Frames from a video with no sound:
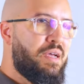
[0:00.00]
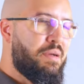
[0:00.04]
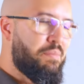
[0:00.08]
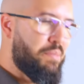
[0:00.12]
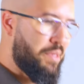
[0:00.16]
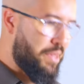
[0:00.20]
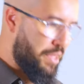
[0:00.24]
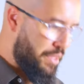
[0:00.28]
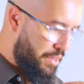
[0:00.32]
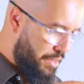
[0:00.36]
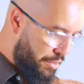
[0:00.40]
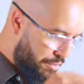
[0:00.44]

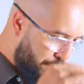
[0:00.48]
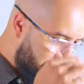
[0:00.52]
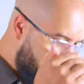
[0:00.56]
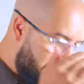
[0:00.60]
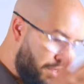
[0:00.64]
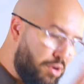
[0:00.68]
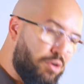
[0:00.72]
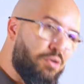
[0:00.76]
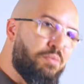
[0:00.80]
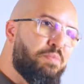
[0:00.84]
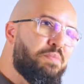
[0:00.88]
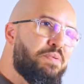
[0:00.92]
but that there
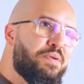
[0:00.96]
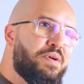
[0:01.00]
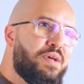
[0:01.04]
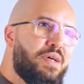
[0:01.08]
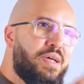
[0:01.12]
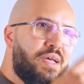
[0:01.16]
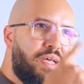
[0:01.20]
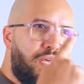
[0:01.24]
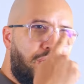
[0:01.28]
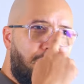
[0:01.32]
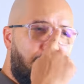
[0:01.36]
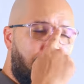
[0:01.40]
is hope
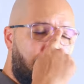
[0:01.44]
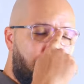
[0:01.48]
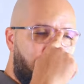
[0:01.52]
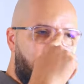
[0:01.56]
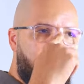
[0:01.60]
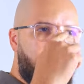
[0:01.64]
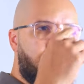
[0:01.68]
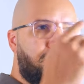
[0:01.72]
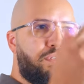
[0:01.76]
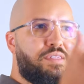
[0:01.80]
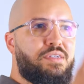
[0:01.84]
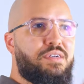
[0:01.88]
and
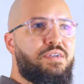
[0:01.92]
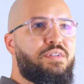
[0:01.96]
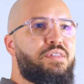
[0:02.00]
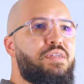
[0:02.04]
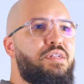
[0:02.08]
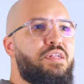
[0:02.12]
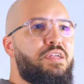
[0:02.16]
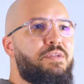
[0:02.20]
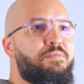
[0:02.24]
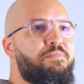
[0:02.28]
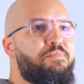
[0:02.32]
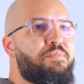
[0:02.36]
there is
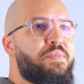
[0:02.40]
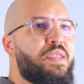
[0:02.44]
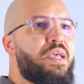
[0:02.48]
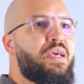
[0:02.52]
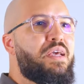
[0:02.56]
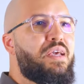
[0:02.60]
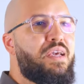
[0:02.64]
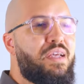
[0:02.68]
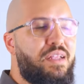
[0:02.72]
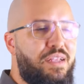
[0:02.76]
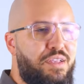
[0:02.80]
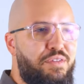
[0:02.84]
eternity,
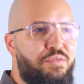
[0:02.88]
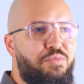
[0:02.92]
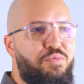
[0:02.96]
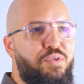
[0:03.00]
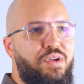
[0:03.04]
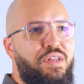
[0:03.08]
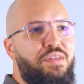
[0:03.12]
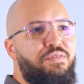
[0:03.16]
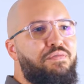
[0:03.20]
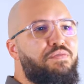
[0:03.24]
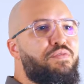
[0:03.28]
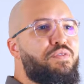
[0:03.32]
and he's
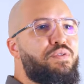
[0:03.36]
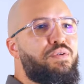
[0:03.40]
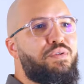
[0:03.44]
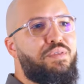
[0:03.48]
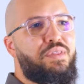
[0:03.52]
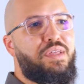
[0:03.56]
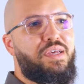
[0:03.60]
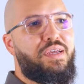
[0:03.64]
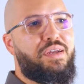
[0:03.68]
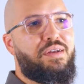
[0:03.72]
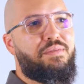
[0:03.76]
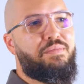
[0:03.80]
waiting for you
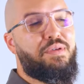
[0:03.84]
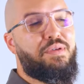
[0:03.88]
there.